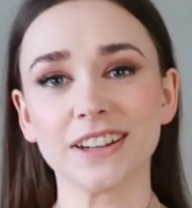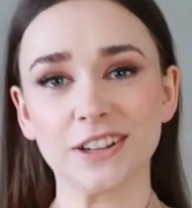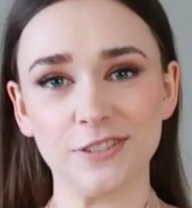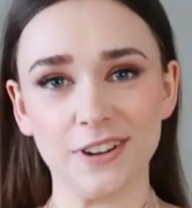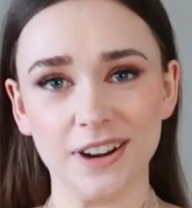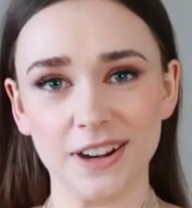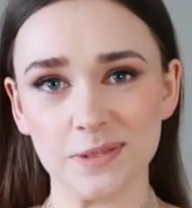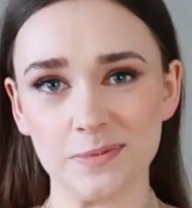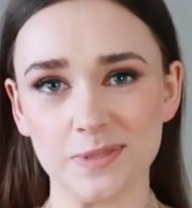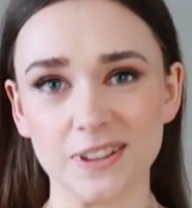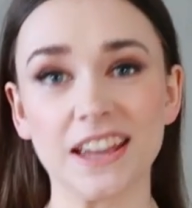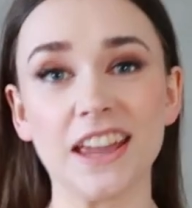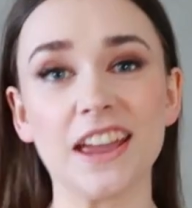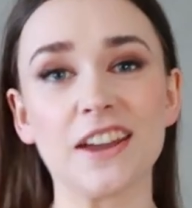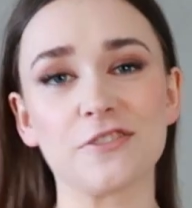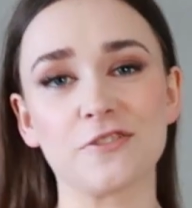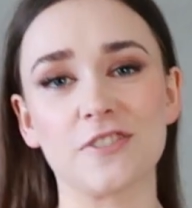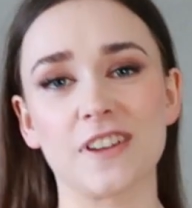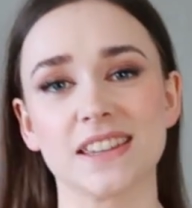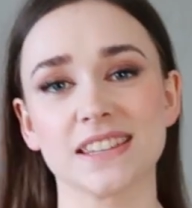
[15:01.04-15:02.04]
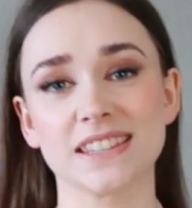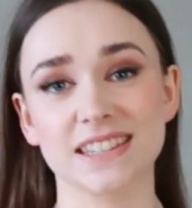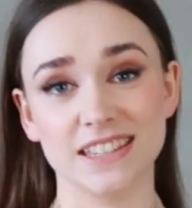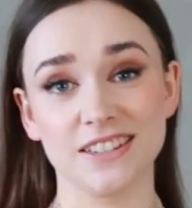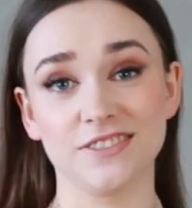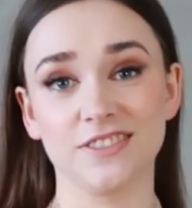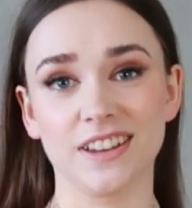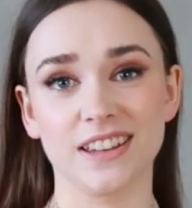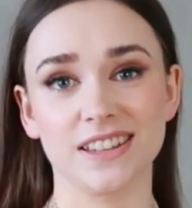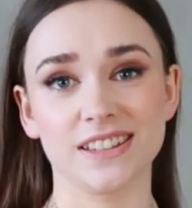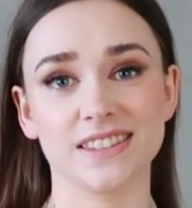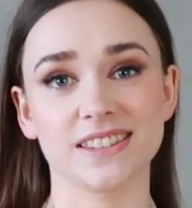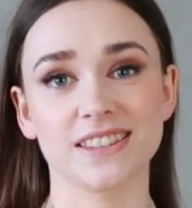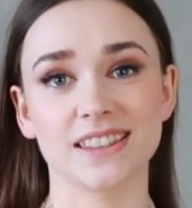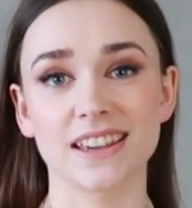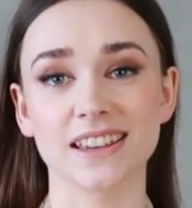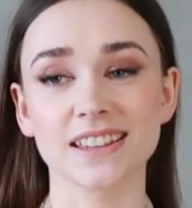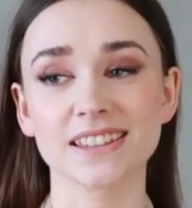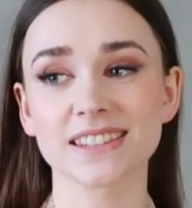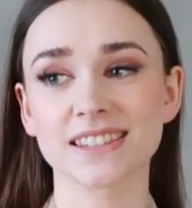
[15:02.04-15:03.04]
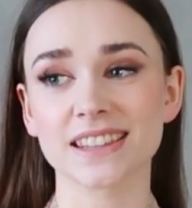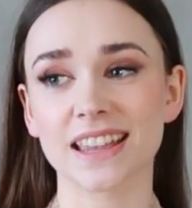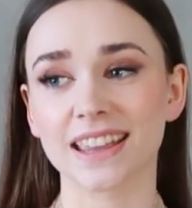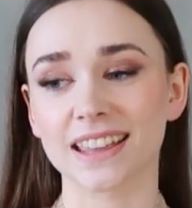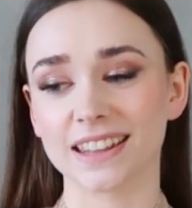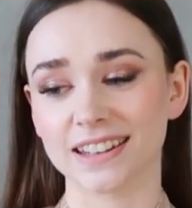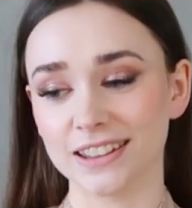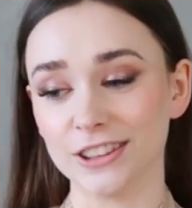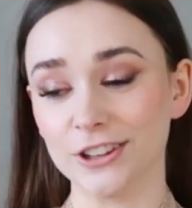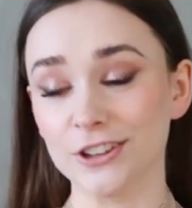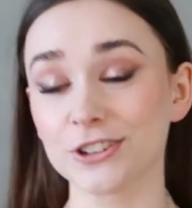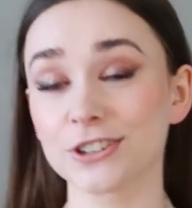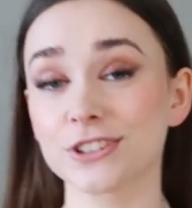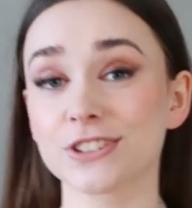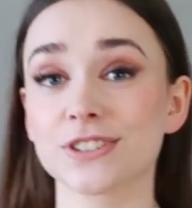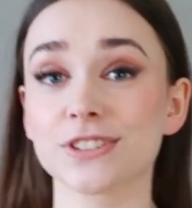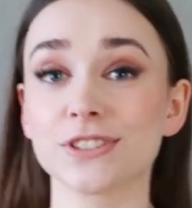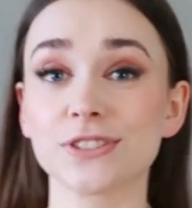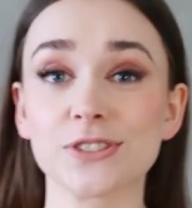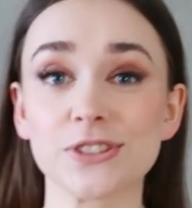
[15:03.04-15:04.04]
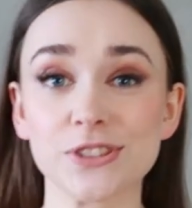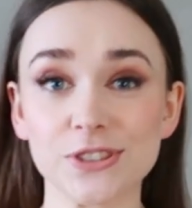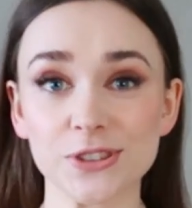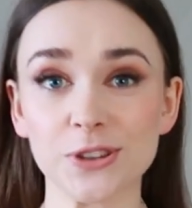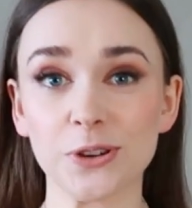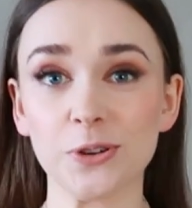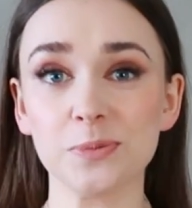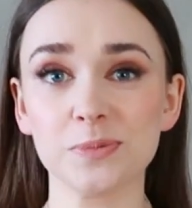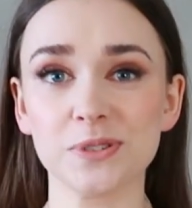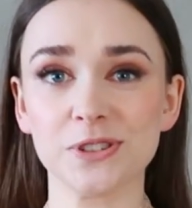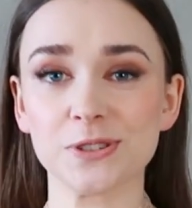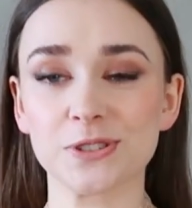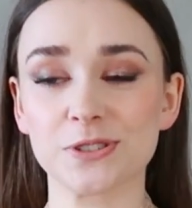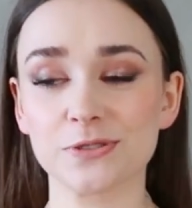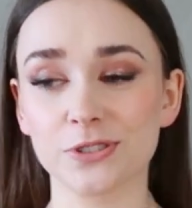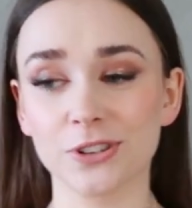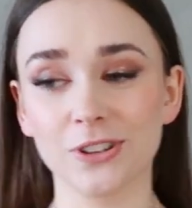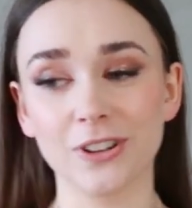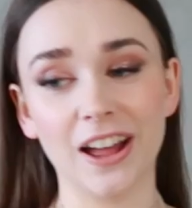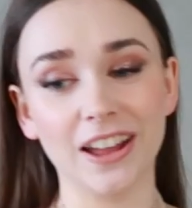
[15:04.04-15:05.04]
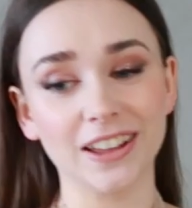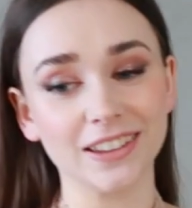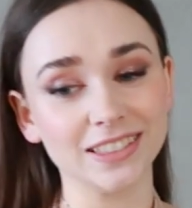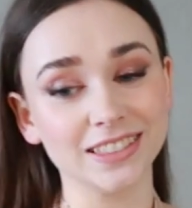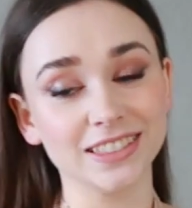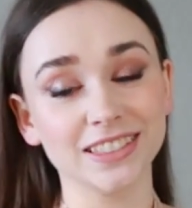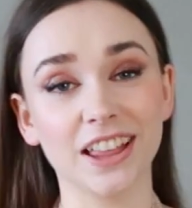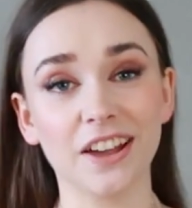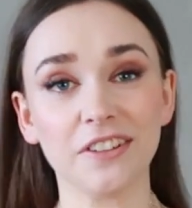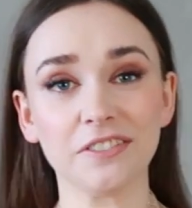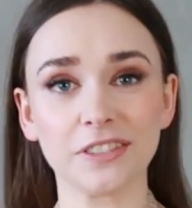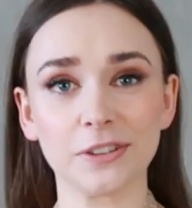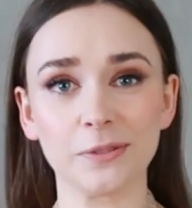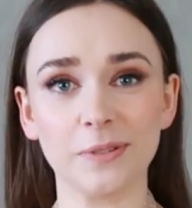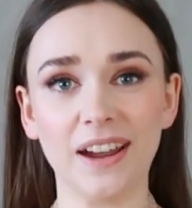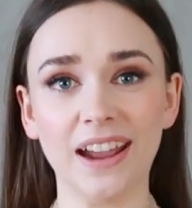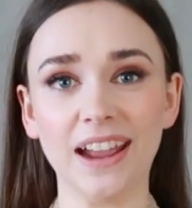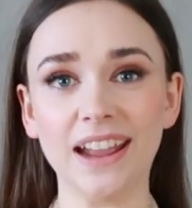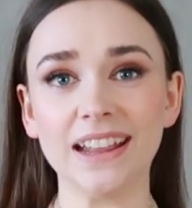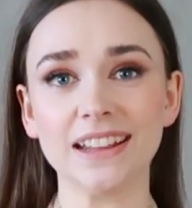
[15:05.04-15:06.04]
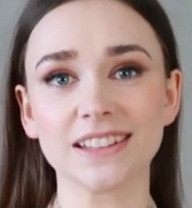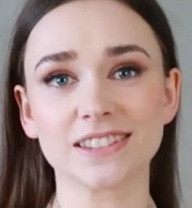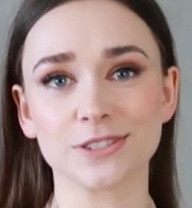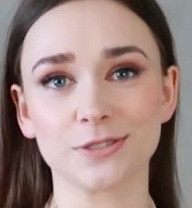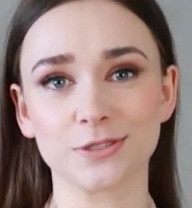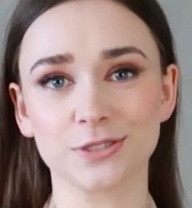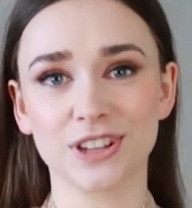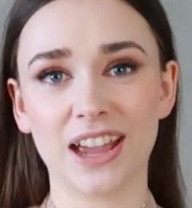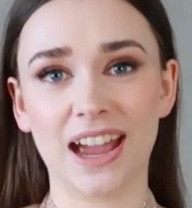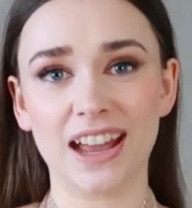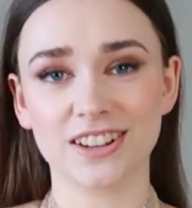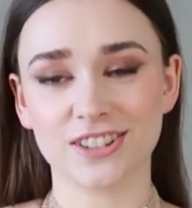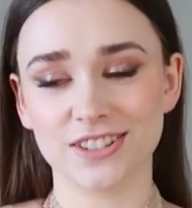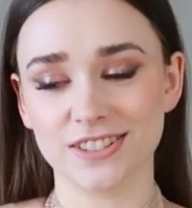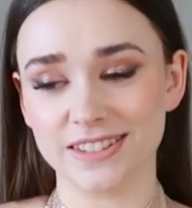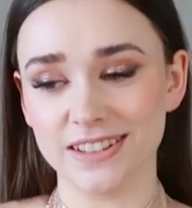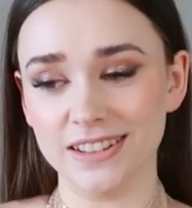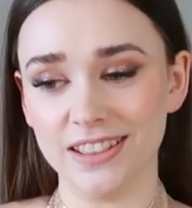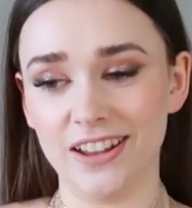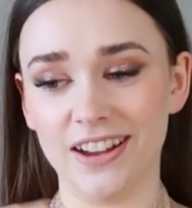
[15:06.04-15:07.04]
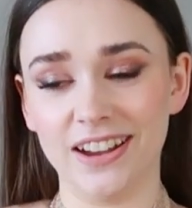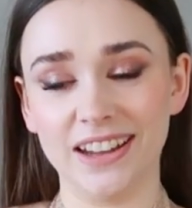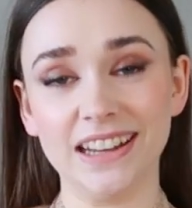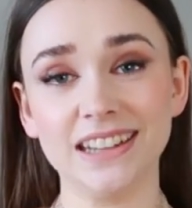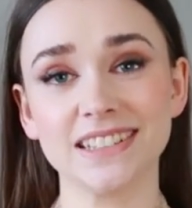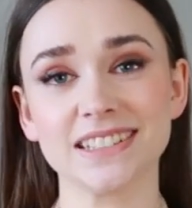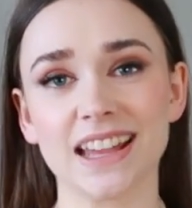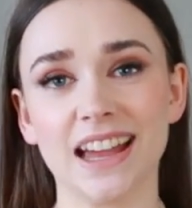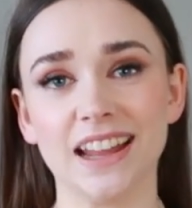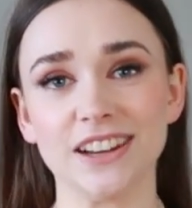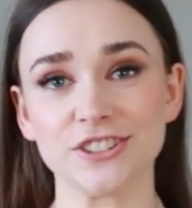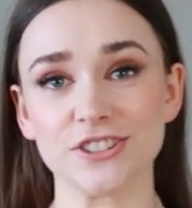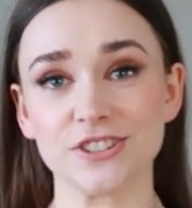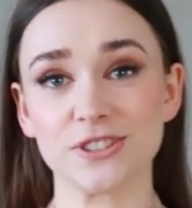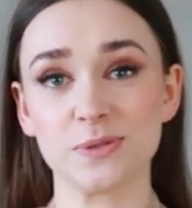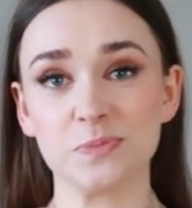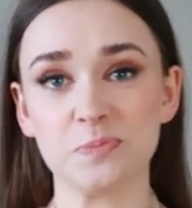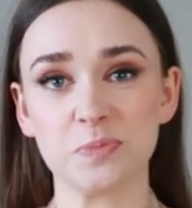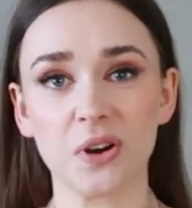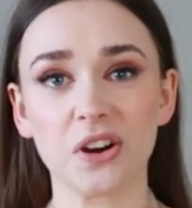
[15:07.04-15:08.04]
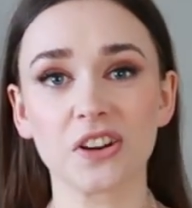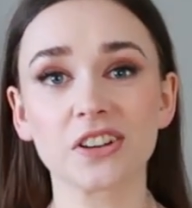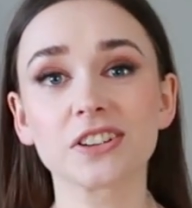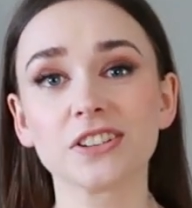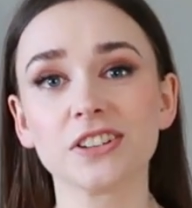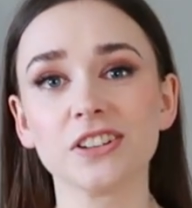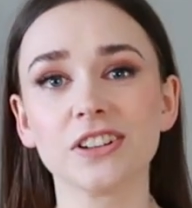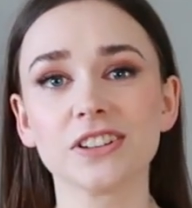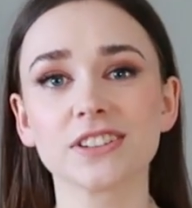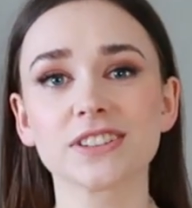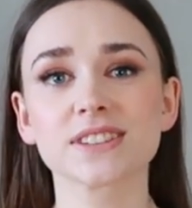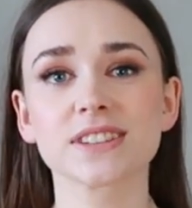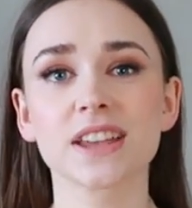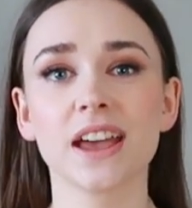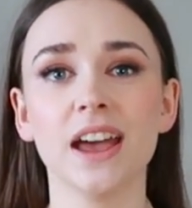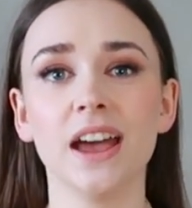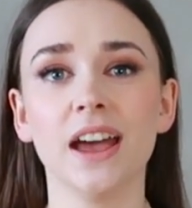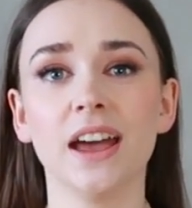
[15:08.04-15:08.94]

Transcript: incredibly festive is this? It looks so beautiful. I love the way it sort of catches the light and just sparkles.